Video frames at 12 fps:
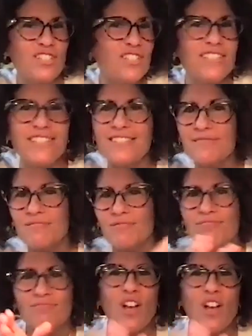just
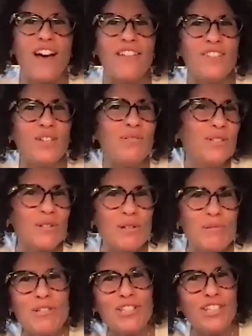coffee with
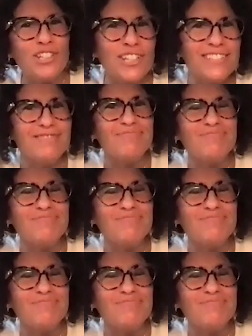cream and sugar.